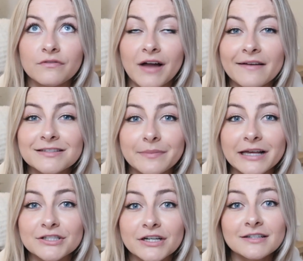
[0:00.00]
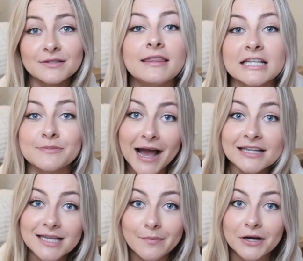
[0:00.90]
5 semesters. This
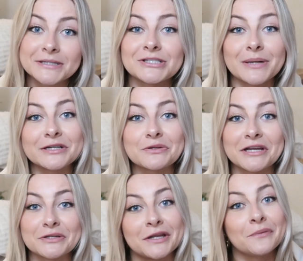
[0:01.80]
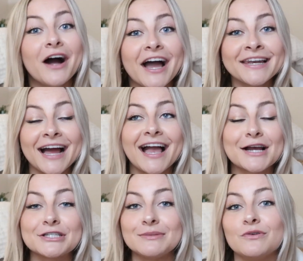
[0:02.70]
past summer, so summer 2021, I
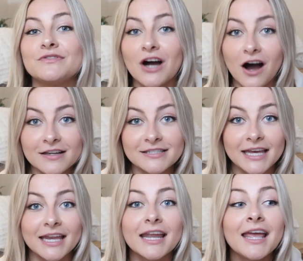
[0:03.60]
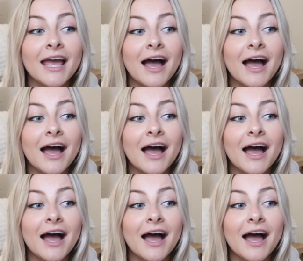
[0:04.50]
actually moved to Austin